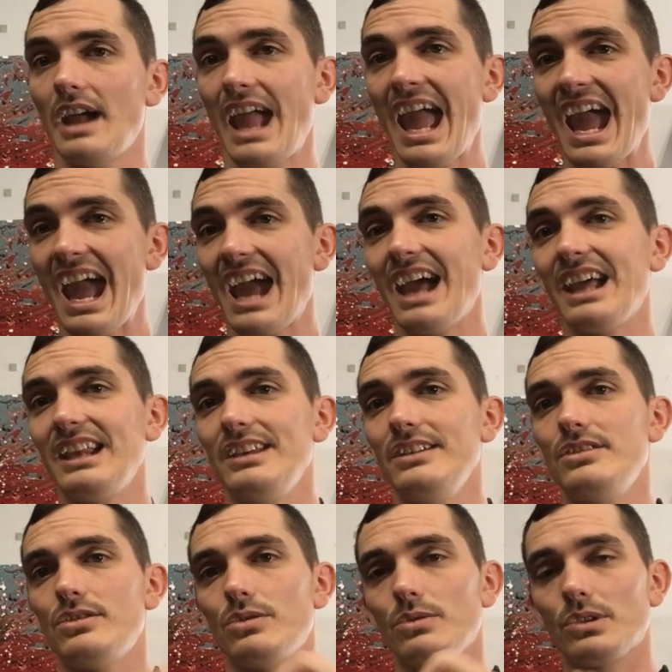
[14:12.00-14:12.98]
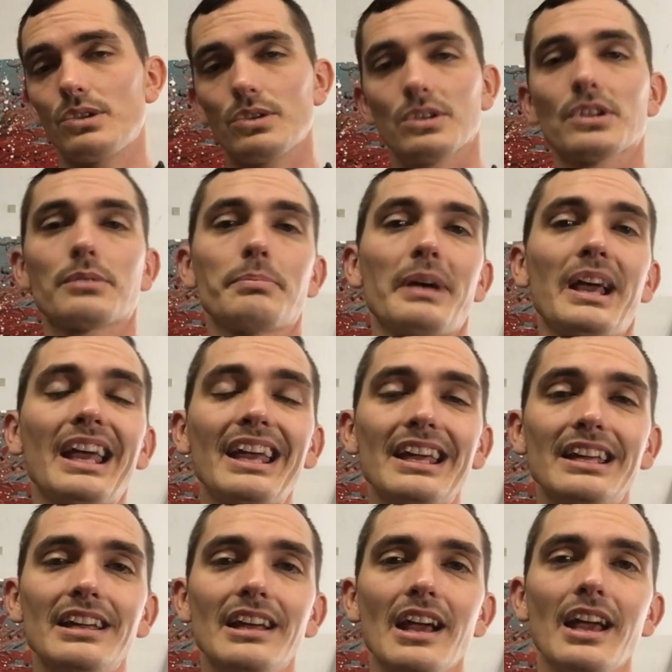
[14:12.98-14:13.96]
add to acrylic
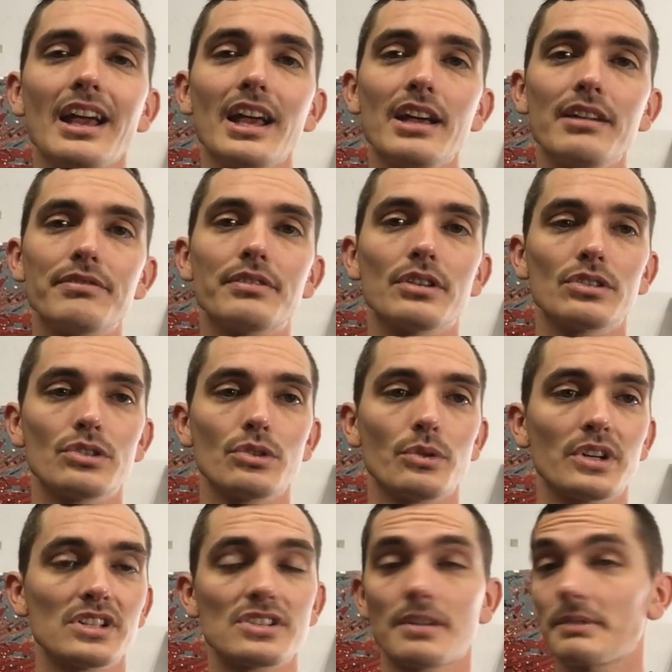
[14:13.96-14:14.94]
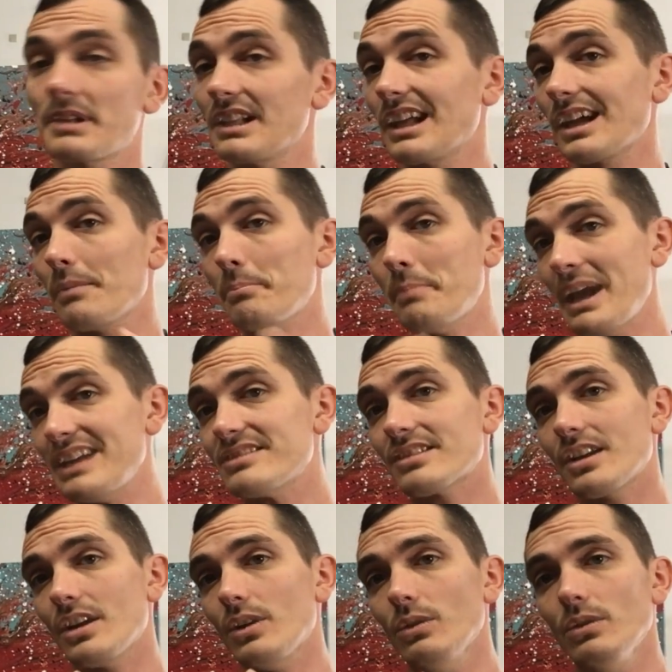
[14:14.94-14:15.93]
paint if you're doing something like a base
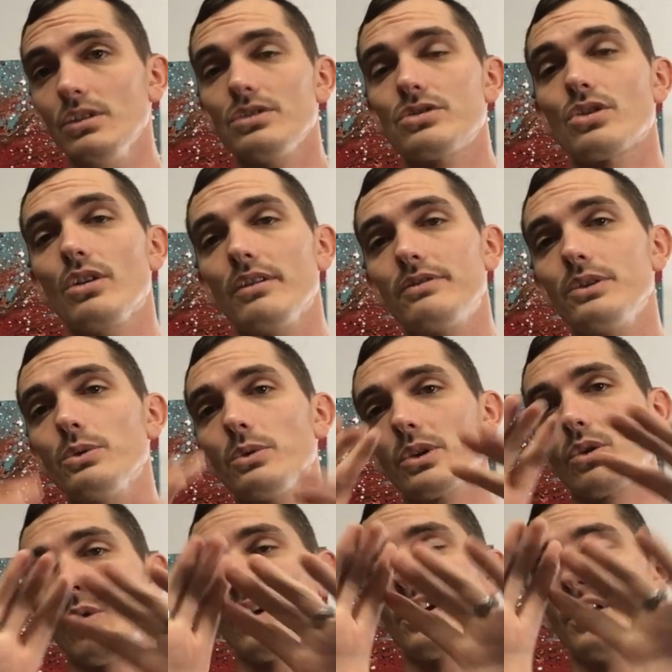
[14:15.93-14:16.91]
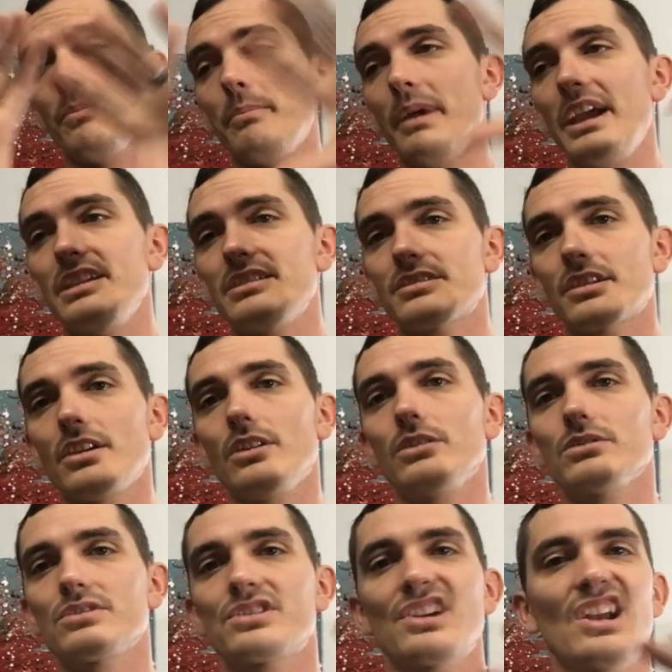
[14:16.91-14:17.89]
coat. So if you were going to base
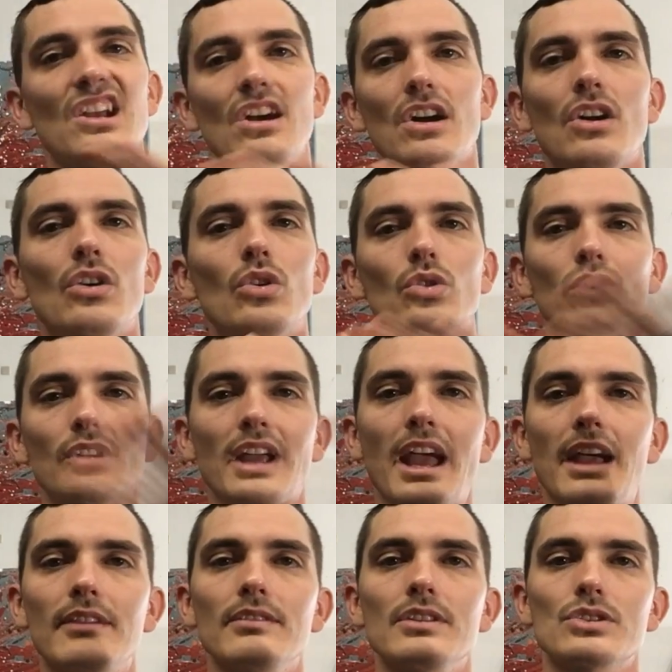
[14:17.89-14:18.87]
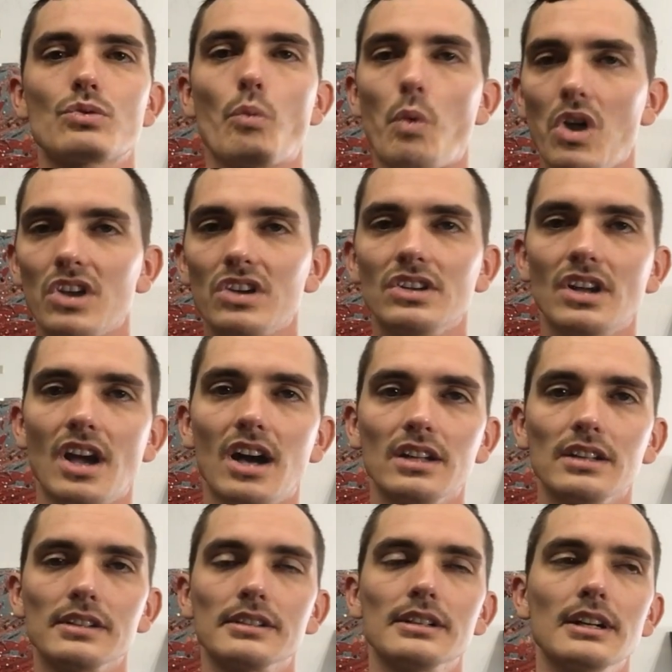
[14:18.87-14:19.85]
coat, say, a whole canvas one
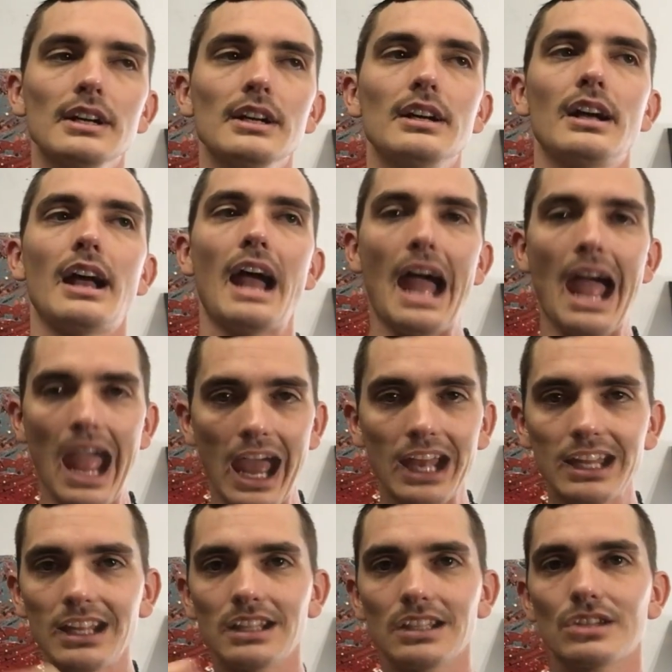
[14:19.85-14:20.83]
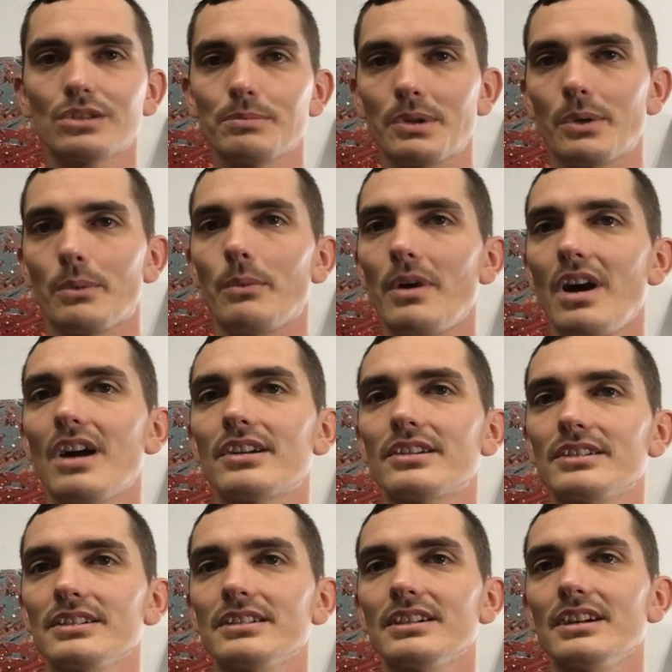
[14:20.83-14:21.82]
color, adding a little bit of
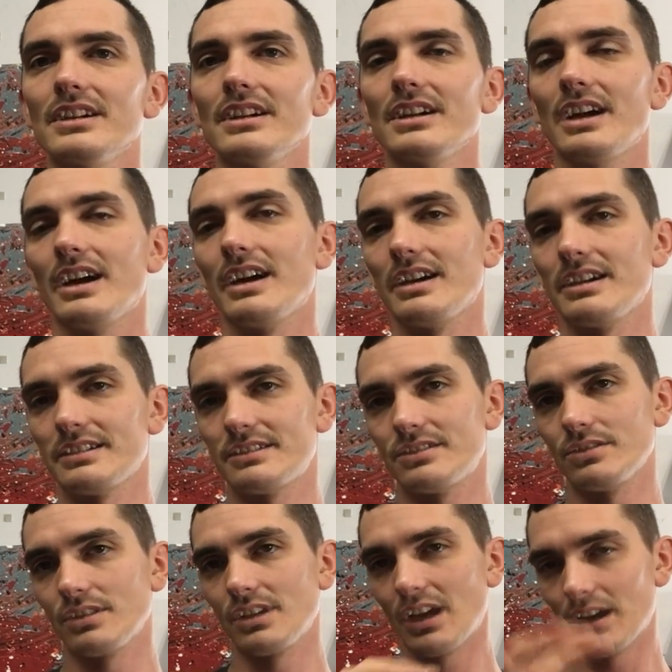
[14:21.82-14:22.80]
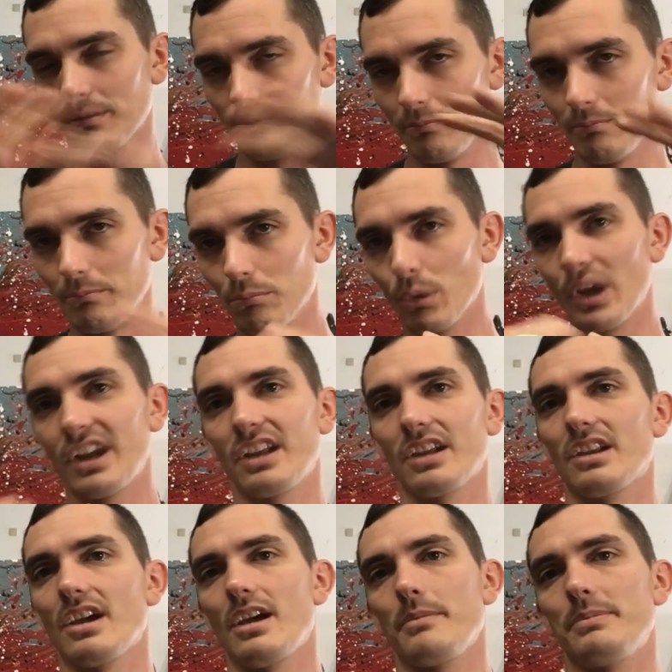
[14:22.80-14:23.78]
water uh, to kind of break
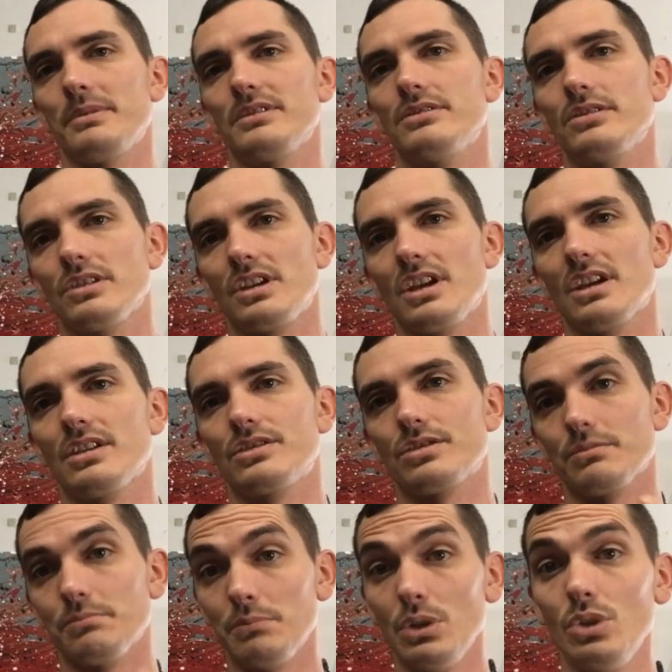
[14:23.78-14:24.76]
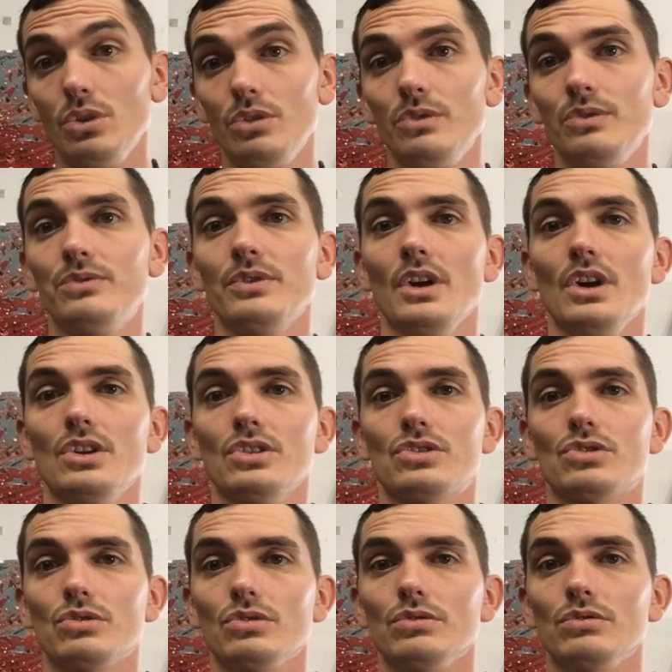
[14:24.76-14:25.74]
it up and to get it to move,
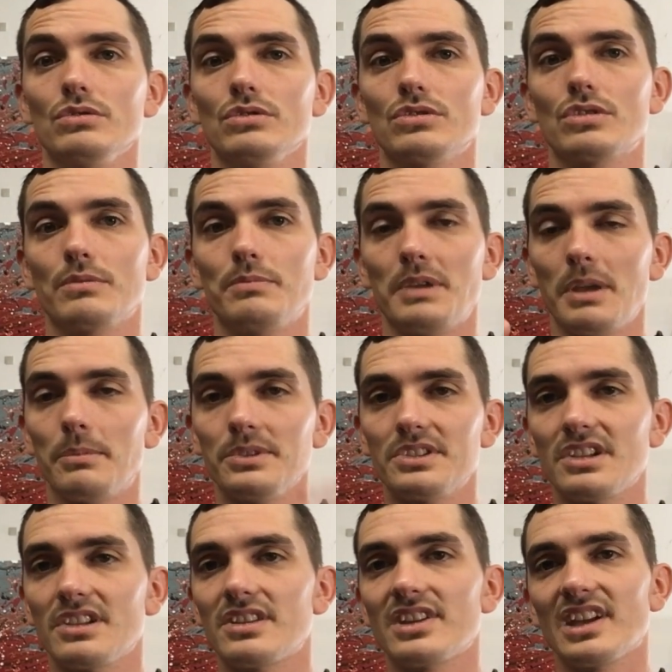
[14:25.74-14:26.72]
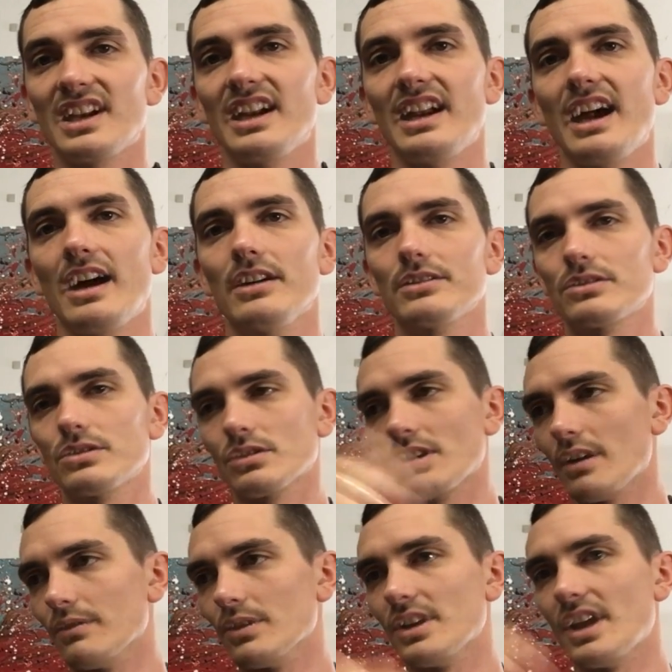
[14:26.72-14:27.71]
to to be able to thin it out, to
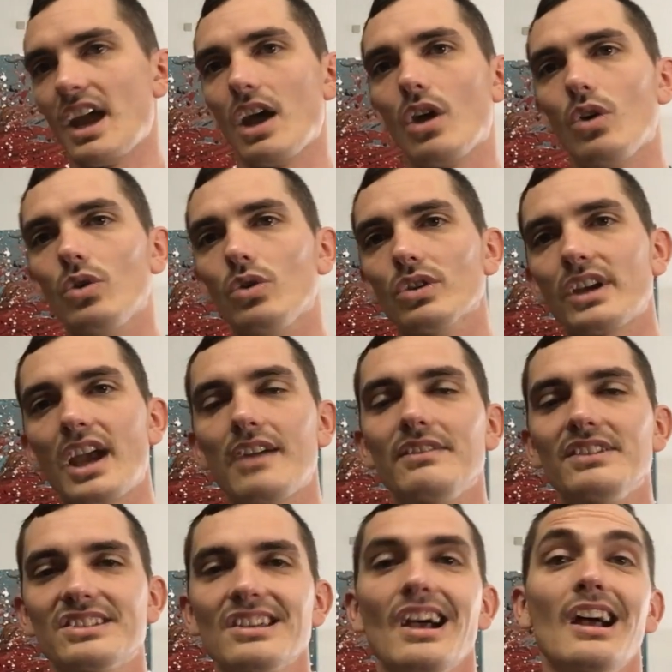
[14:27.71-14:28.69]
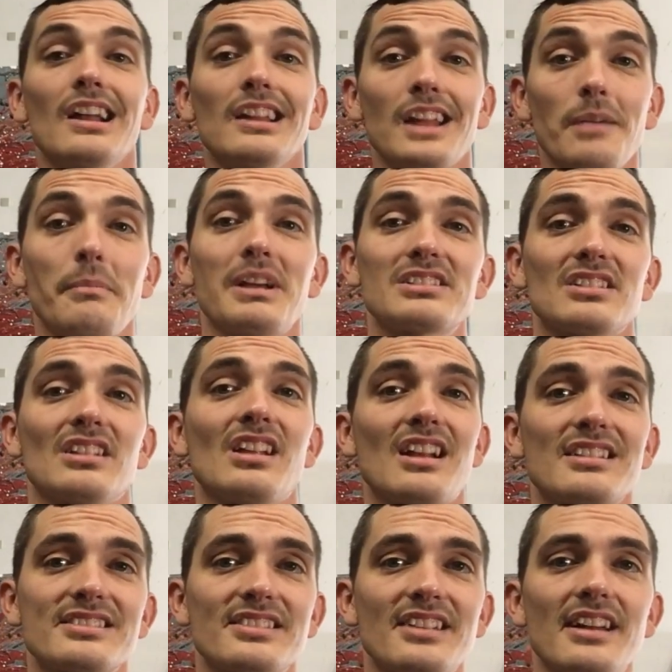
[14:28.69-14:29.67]
cover that whole canvas, that makes a
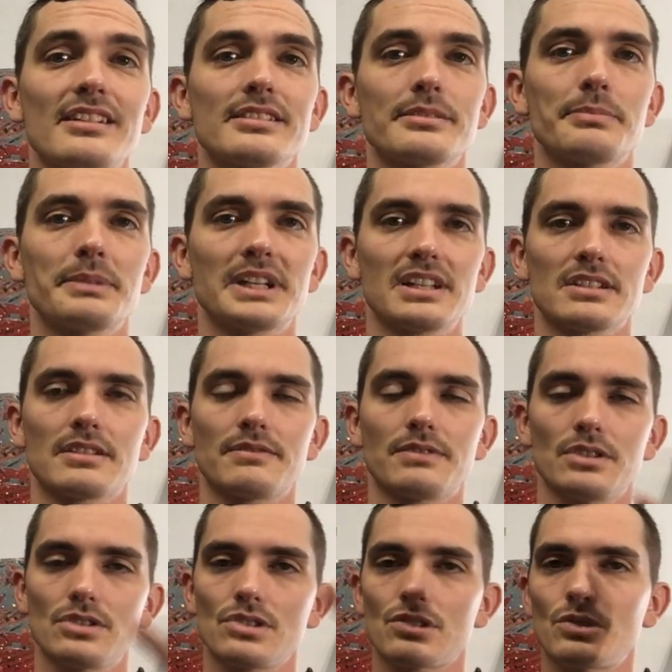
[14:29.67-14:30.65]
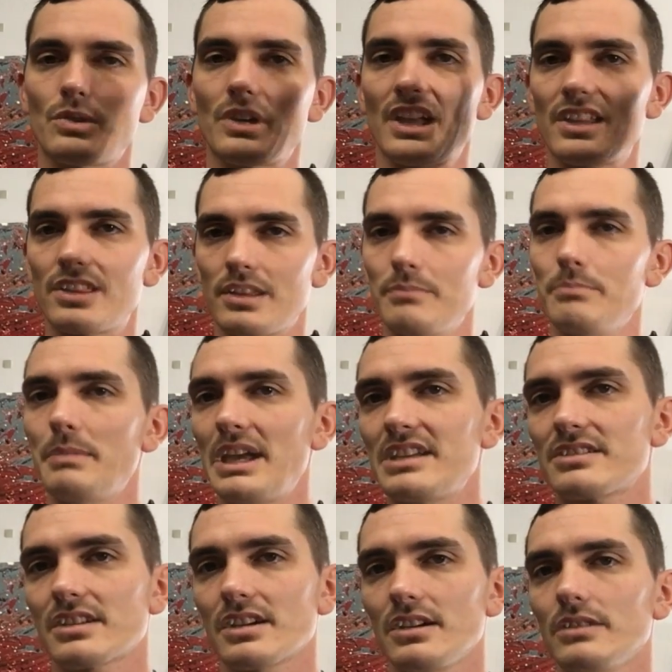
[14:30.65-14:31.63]
lot of sense because if you're just doing a thin
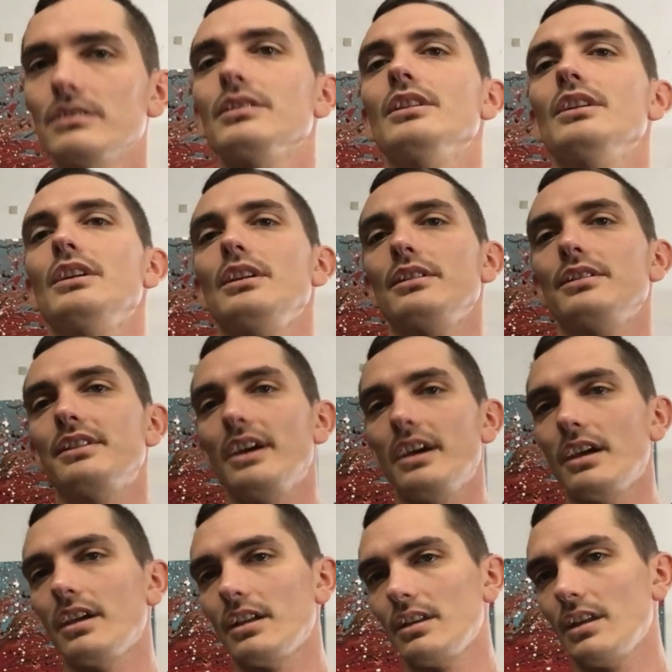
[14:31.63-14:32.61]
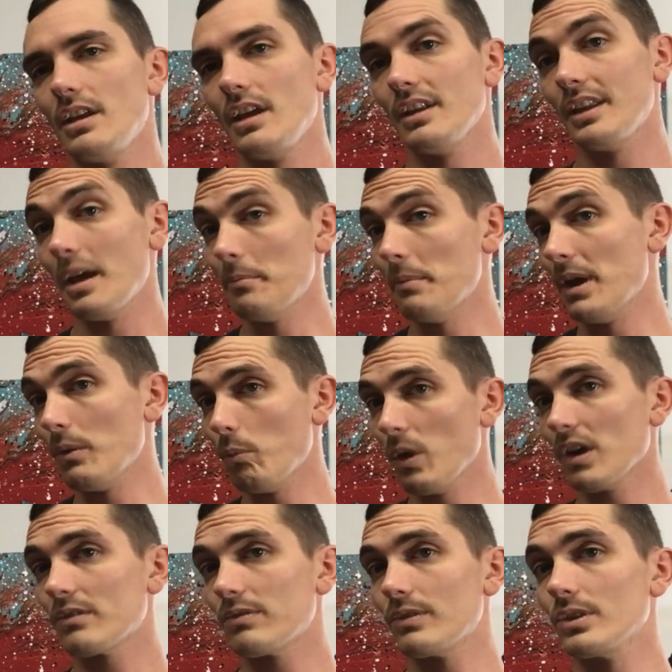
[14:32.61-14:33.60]
base coat, then that might
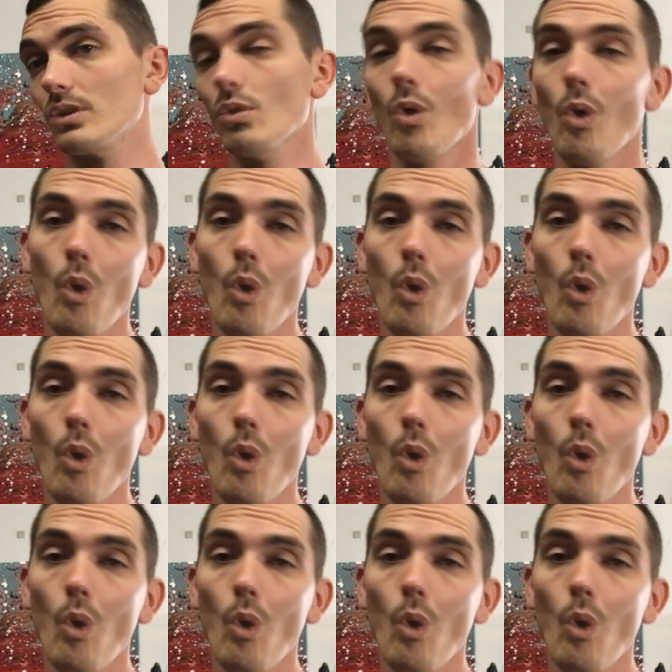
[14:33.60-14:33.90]
work for you.